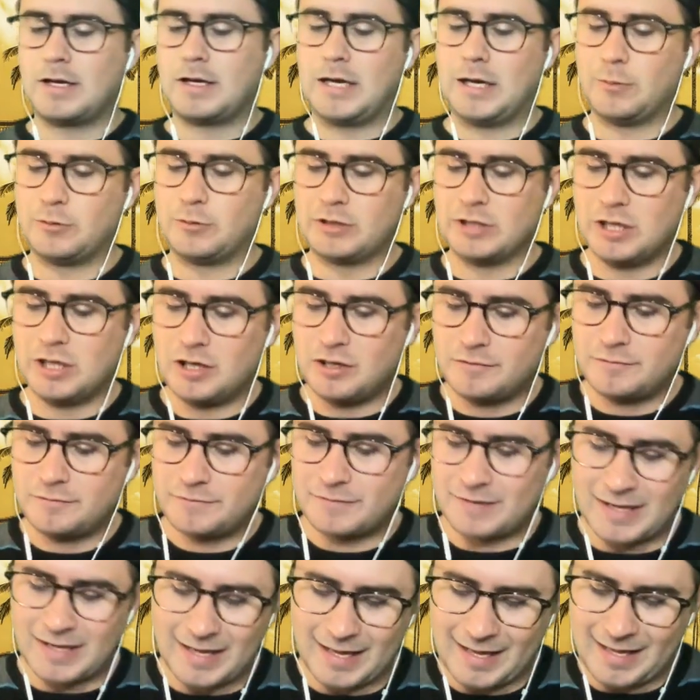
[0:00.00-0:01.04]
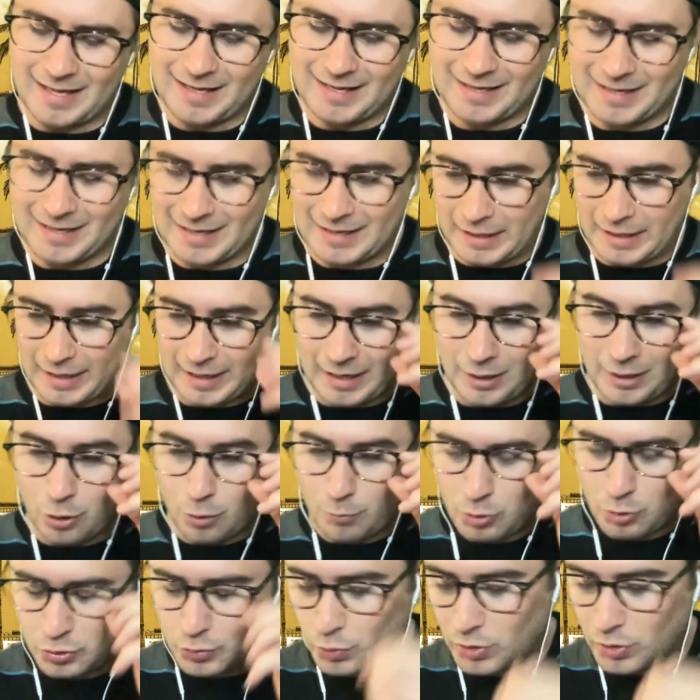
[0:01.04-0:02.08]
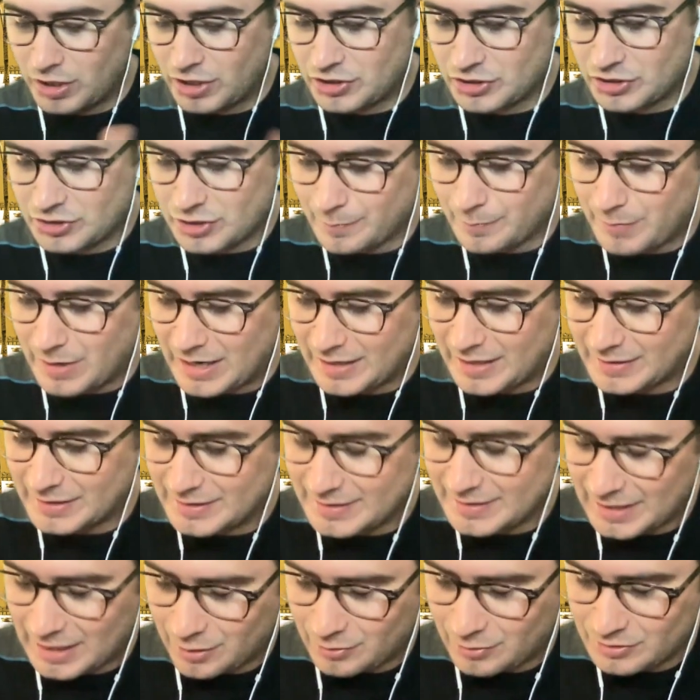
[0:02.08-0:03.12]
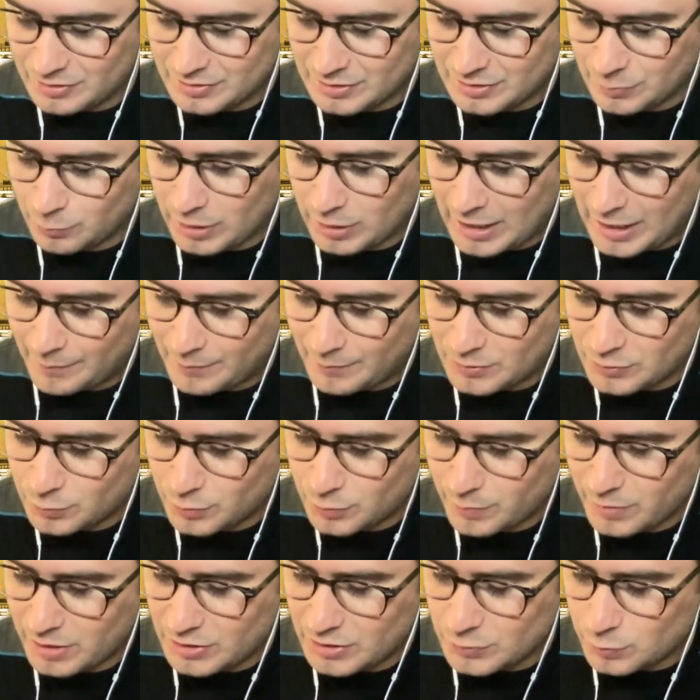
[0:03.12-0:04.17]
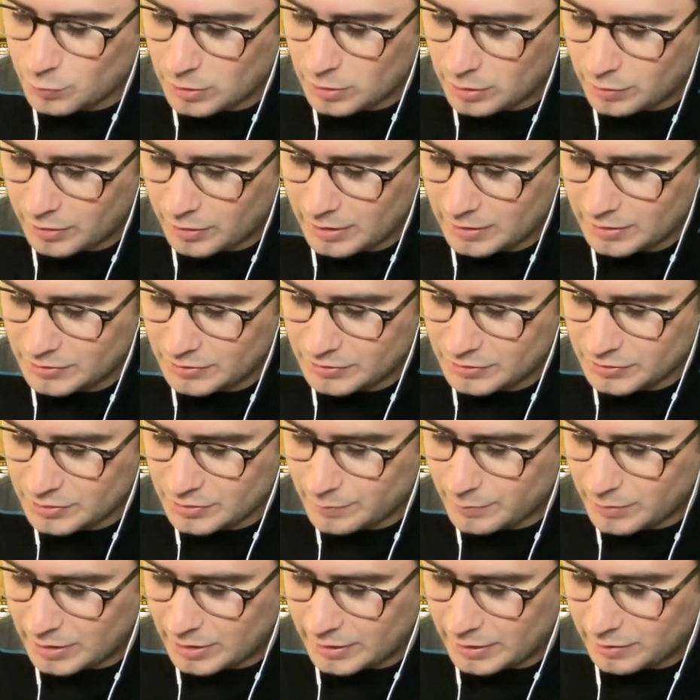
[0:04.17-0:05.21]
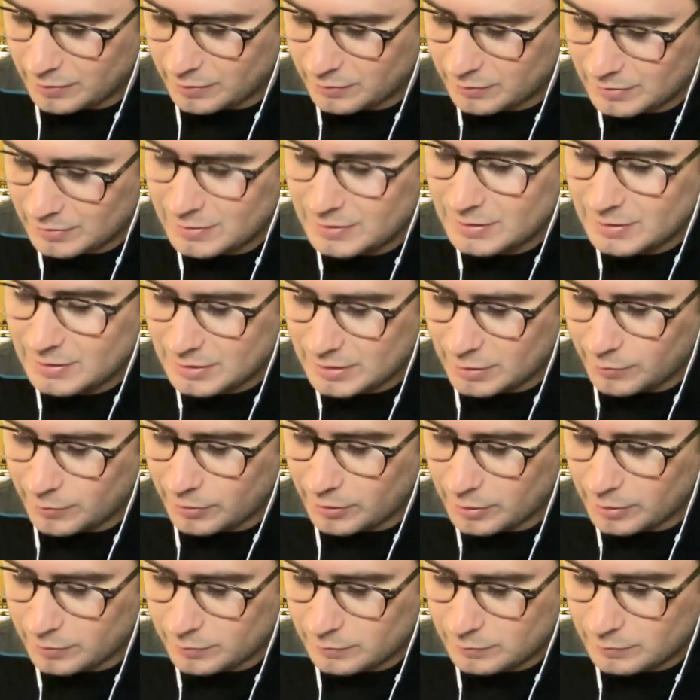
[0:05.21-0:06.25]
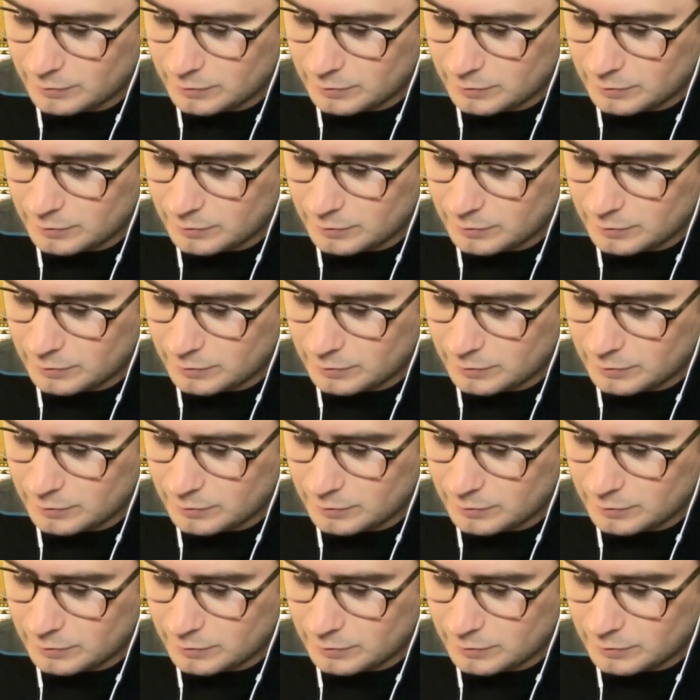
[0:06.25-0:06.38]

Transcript: I would love... I, I, I almost want to just combine these out and see what happens. We might as well, right? Let's just combine out. There we go.